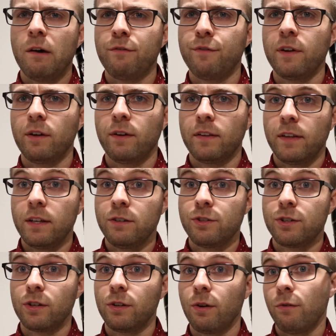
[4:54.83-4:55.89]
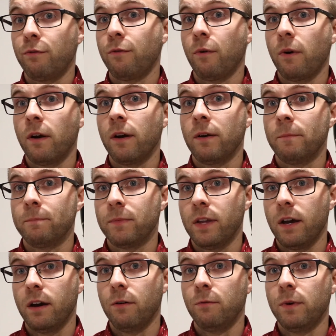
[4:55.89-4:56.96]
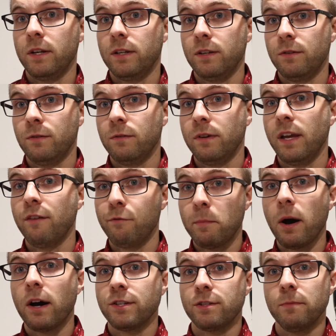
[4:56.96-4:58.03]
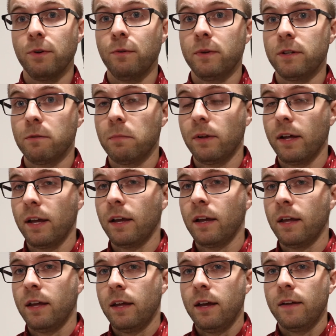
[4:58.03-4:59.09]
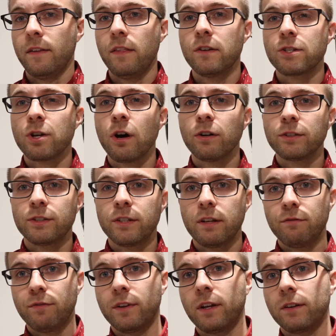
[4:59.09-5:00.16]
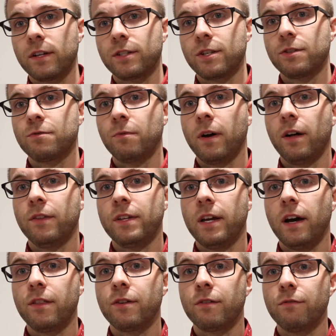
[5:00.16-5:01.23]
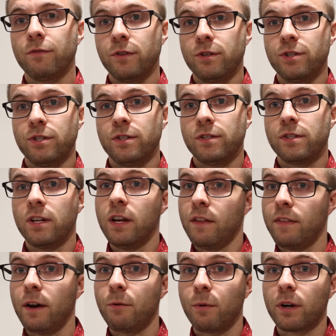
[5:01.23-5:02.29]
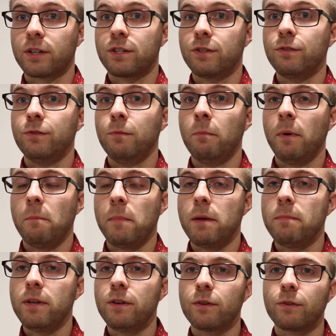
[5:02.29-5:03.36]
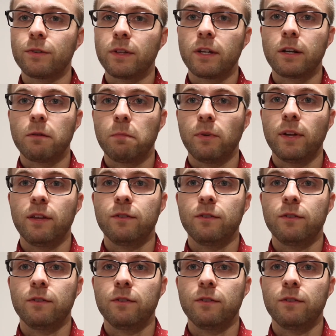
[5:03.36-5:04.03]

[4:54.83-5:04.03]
fingering that you should go for if possible, when you're playing. And then there's alternate fingerings as well, the other versions that work too, but maybe you're only going to play